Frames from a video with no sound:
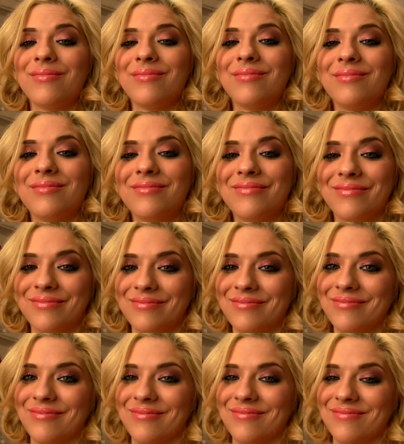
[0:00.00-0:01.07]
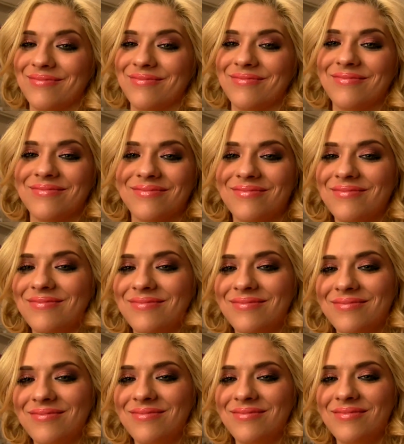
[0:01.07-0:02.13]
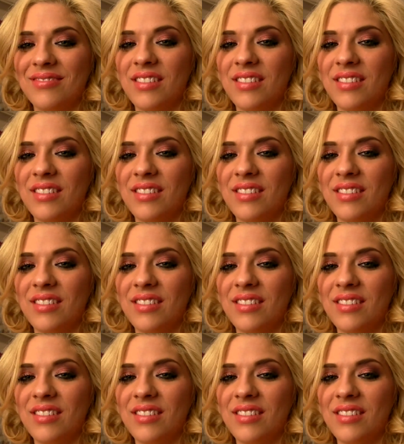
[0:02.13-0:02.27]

Oh, yeah, you get the Cuban coffee. You like coffee?